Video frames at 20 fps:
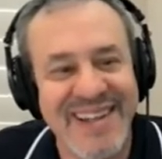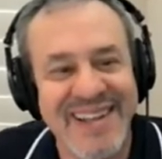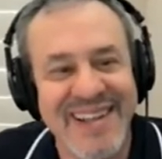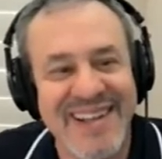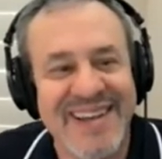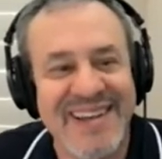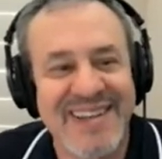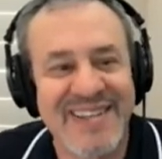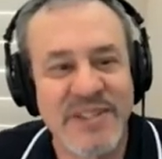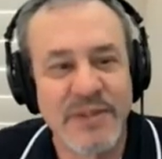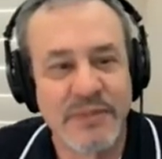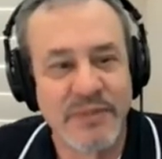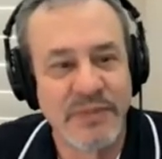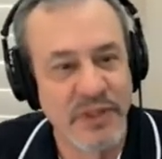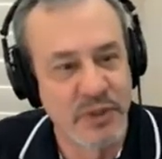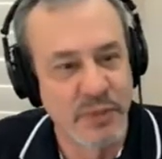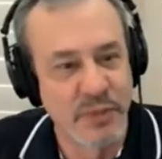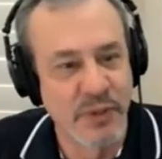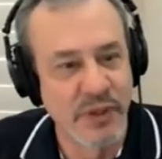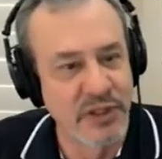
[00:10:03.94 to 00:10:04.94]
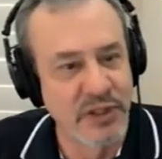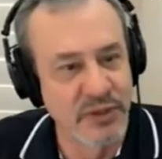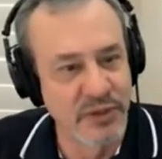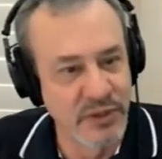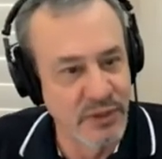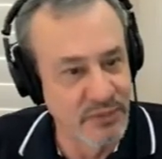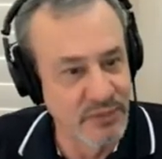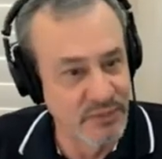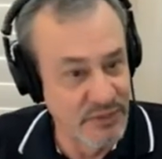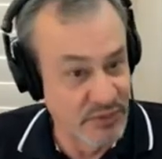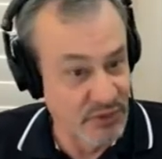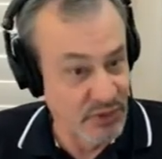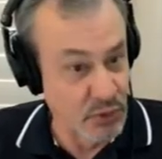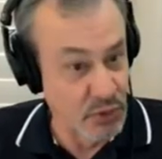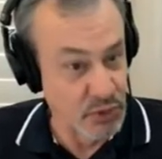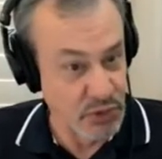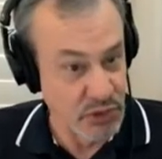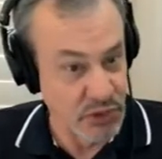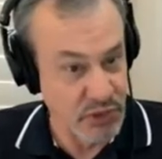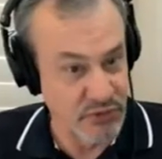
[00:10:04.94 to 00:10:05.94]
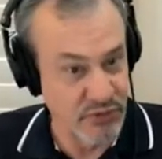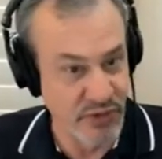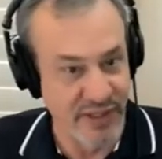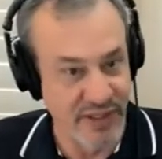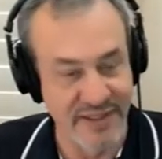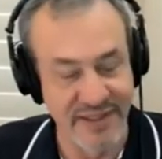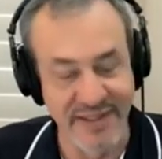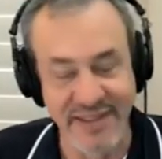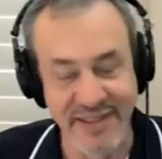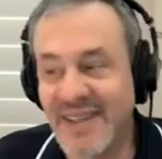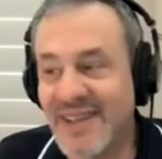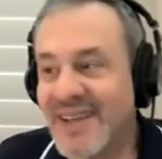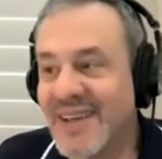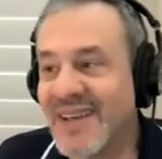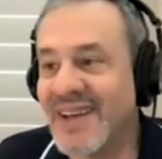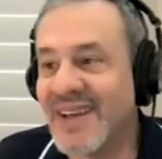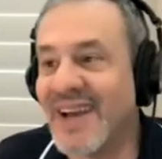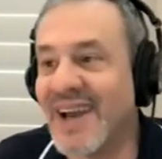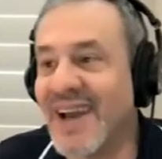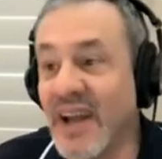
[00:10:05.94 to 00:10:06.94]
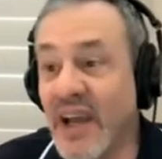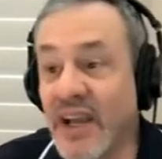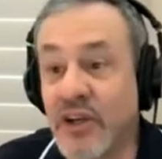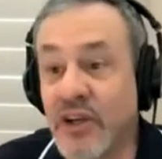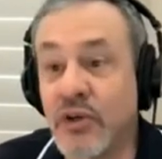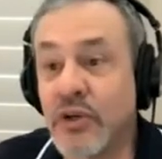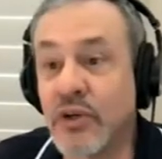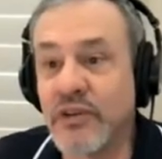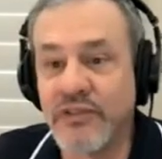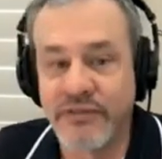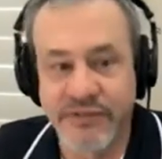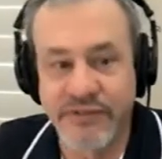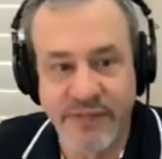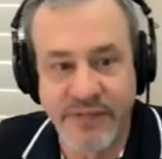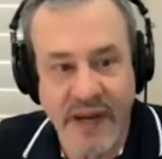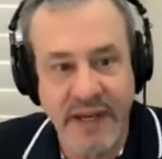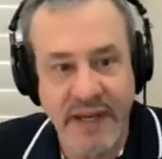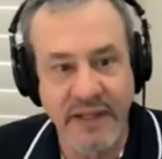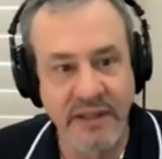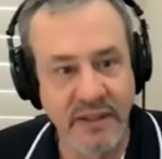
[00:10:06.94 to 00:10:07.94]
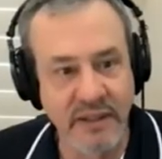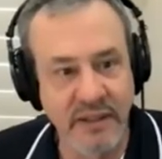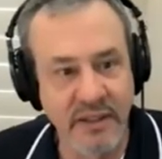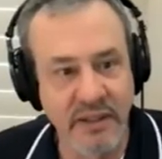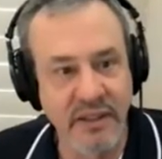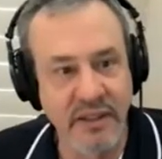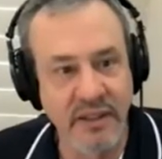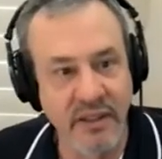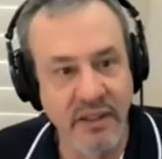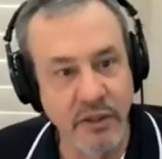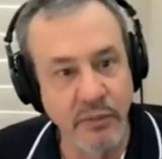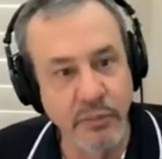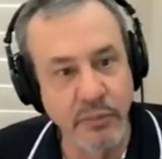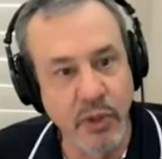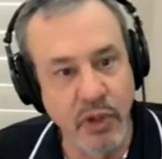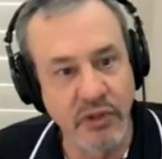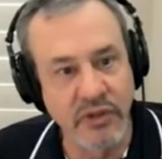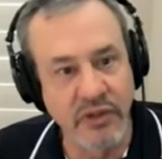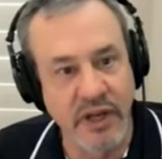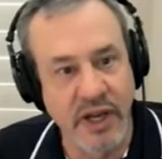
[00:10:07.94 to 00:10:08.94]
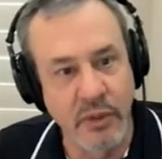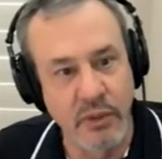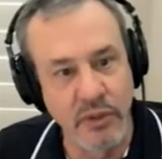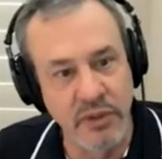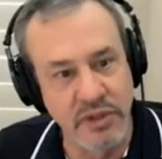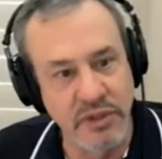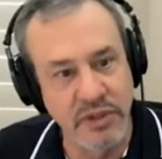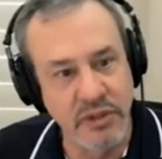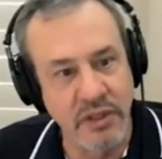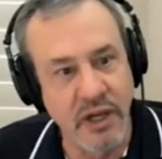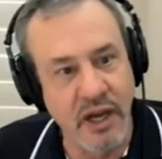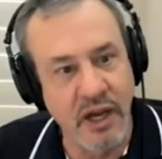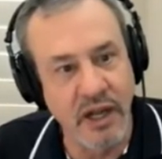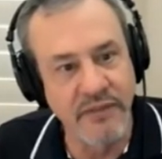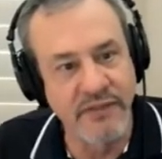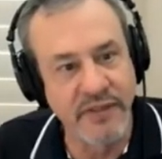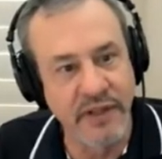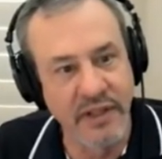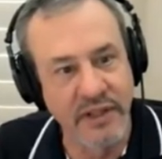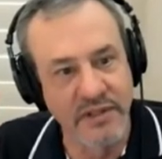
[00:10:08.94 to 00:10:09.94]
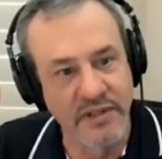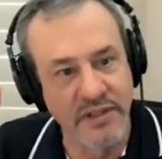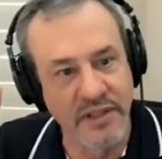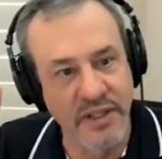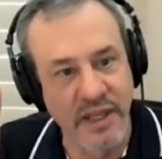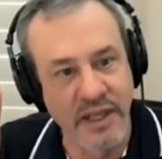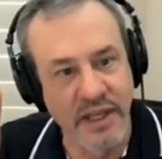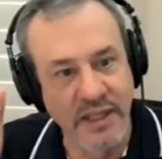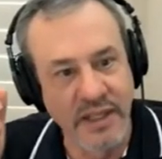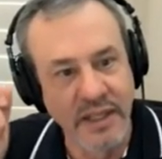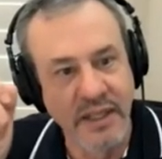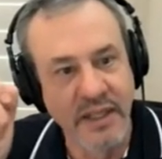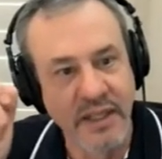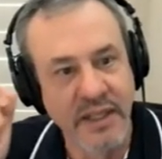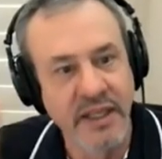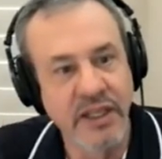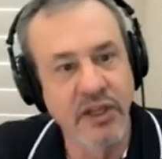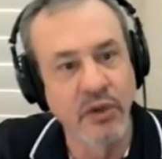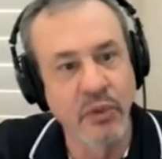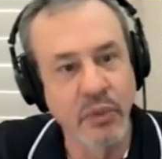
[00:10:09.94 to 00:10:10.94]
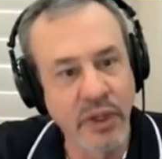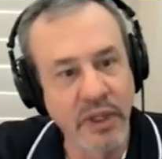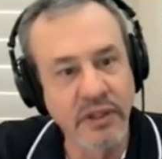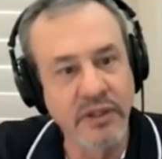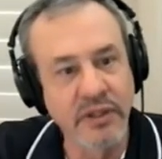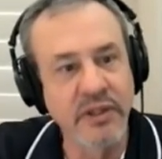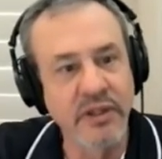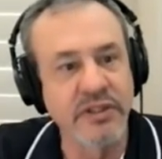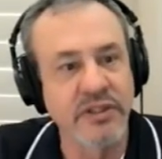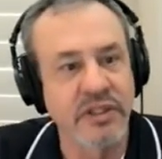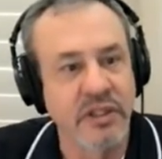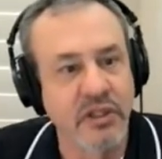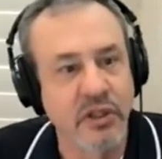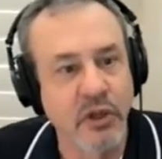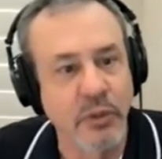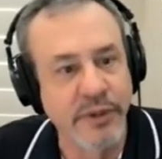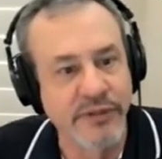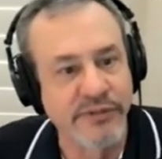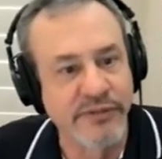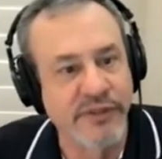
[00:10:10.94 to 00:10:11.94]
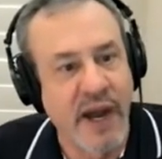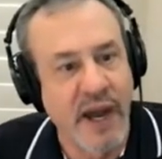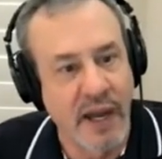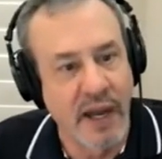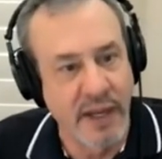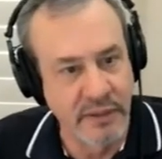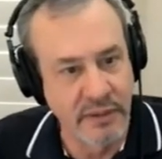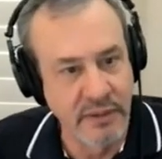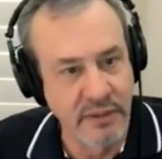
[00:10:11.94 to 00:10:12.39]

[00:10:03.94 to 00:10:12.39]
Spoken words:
It's pretty useless, frankly. And I couldn't find the book that I was confident saying, here, read this and you'll be fine.